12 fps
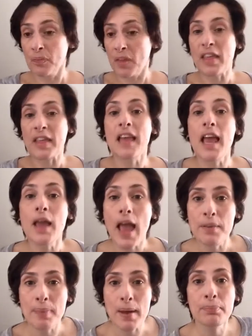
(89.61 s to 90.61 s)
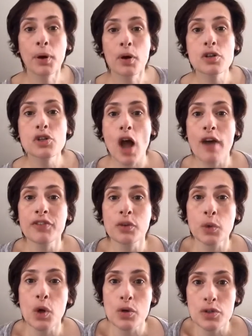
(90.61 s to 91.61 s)
that they had been purged off the
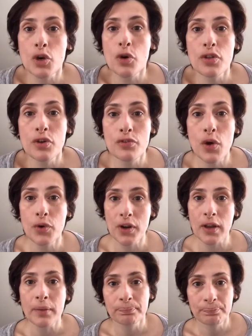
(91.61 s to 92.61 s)
rolls or their voting